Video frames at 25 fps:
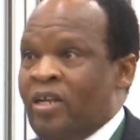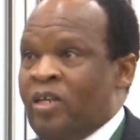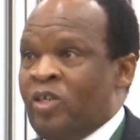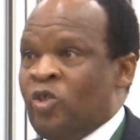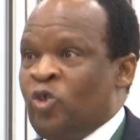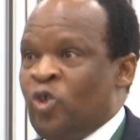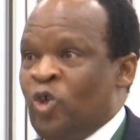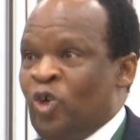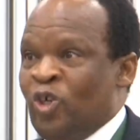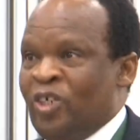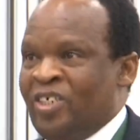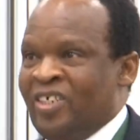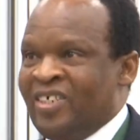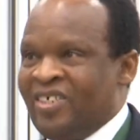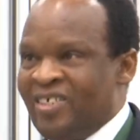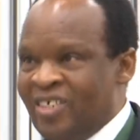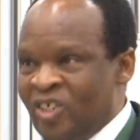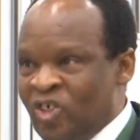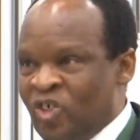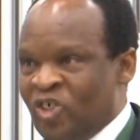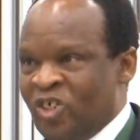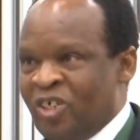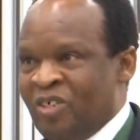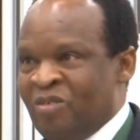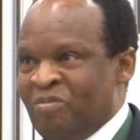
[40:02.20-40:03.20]
is your
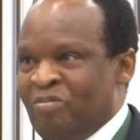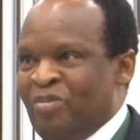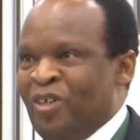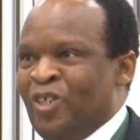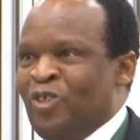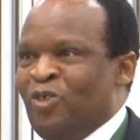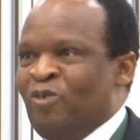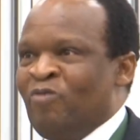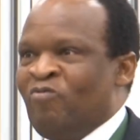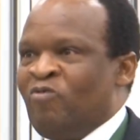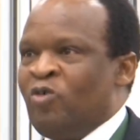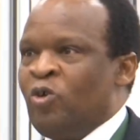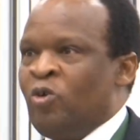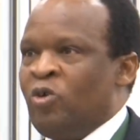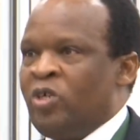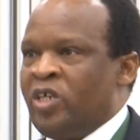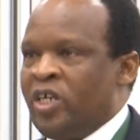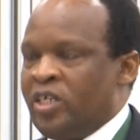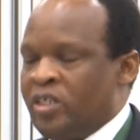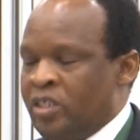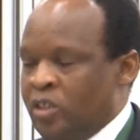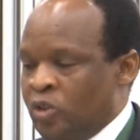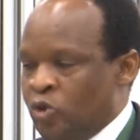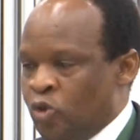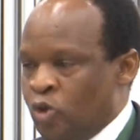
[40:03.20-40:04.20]
decision, but you've told
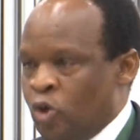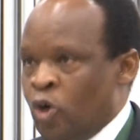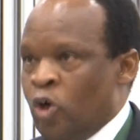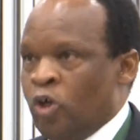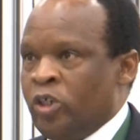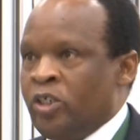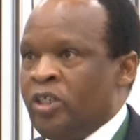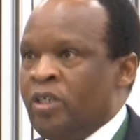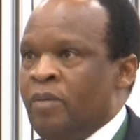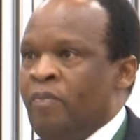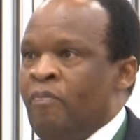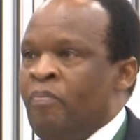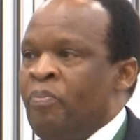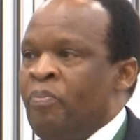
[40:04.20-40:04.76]
us it's not.